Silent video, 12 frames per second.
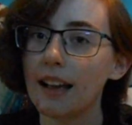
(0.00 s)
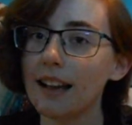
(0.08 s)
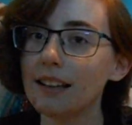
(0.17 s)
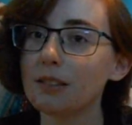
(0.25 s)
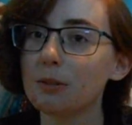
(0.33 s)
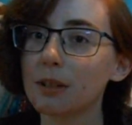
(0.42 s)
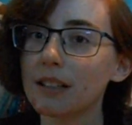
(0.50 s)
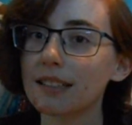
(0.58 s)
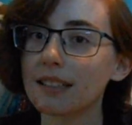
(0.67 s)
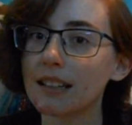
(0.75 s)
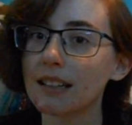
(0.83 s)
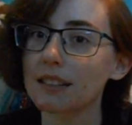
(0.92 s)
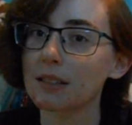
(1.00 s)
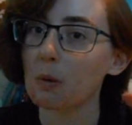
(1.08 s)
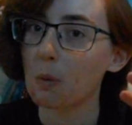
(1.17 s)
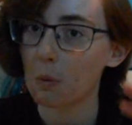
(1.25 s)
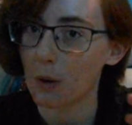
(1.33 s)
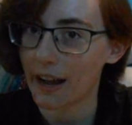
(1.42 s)
and the reasonings
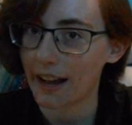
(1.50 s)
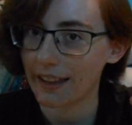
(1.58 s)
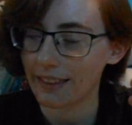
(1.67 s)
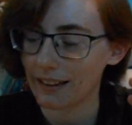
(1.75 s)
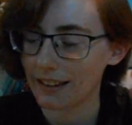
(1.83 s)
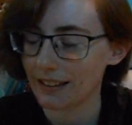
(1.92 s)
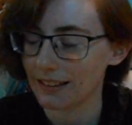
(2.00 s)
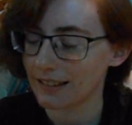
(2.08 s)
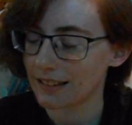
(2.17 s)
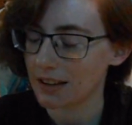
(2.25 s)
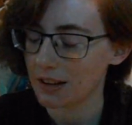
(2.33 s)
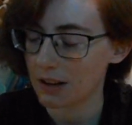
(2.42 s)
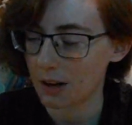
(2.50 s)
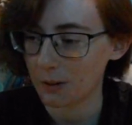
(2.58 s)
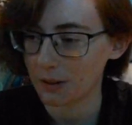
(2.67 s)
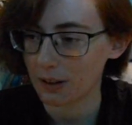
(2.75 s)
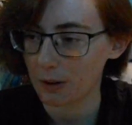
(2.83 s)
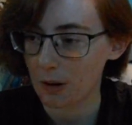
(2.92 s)
why things
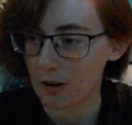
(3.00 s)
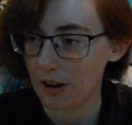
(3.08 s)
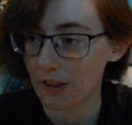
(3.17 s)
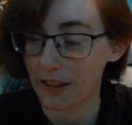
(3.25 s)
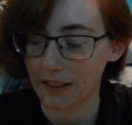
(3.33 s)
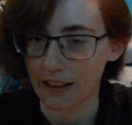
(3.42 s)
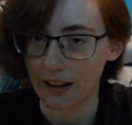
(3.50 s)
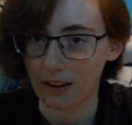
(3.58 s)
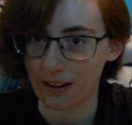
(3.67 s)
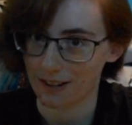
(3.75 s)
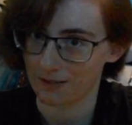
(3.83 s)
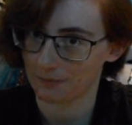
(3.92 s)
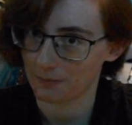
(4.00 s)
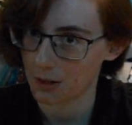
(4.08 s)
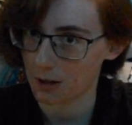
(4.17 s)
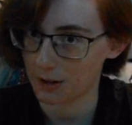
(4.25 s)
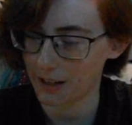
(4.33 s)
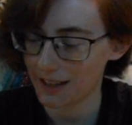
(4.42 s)
go in the order that they are.
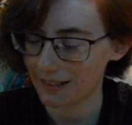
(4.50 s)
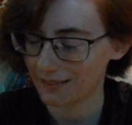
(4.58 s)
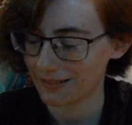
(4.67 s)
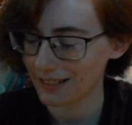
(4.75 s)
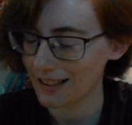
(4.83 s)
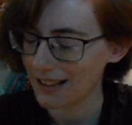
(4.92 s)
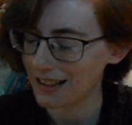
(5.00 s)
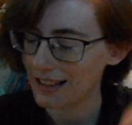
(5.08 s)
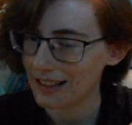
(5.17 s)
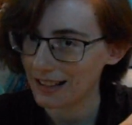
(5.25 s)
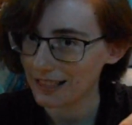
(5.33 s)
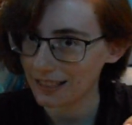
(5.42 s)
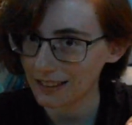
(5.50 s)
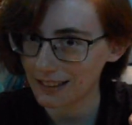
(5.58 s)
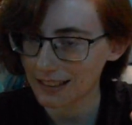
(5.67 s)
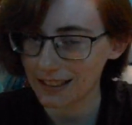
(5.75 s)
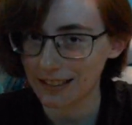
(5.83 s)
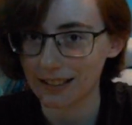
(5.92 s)
Okay?
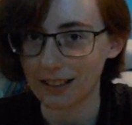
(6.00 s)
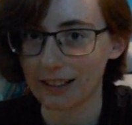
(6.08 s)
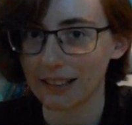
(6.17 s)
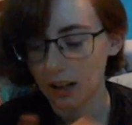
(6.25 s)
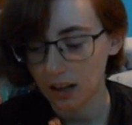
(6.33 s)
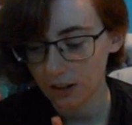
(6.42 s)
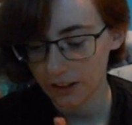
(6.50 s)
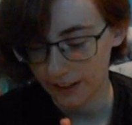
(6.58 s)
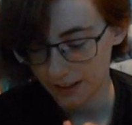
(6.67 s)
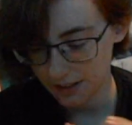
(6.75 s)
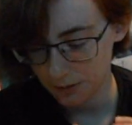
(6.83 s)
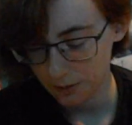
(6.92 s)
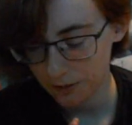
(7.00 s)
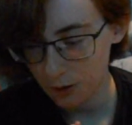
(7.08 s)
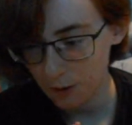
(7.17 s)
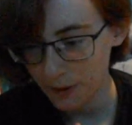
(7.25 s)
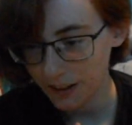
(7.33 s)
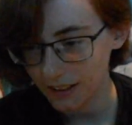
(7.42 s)
Let's get started. Okay, so
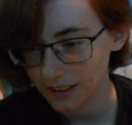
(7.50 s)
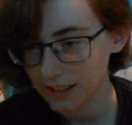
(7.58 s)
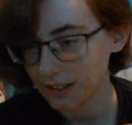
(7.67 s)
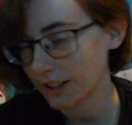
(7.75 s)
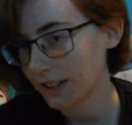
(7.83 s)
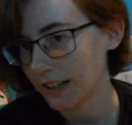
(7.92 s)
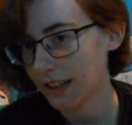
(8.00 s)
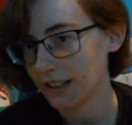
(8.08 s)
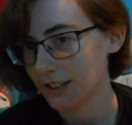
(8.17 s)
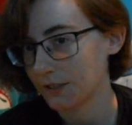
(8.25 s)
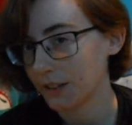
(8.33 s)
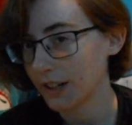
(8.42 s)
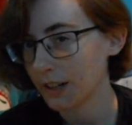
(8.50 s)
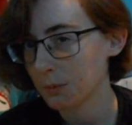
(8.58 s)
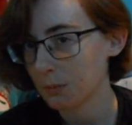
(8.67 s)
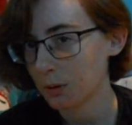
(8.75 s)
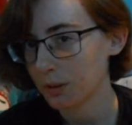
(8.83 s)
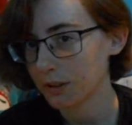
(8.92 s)
before we get started, it is very
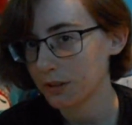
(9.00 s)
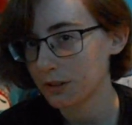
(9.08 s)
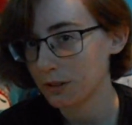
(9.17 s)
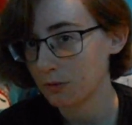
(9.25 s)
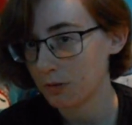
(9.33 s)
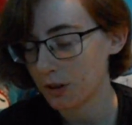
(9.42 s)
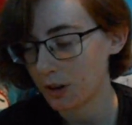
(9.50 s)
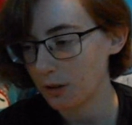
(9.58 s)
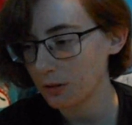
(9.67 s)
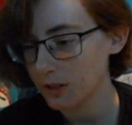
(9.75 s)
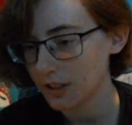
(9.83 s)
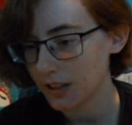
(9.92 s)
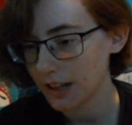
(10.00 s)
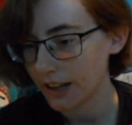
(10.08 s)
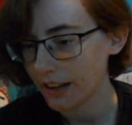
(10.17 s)
important to note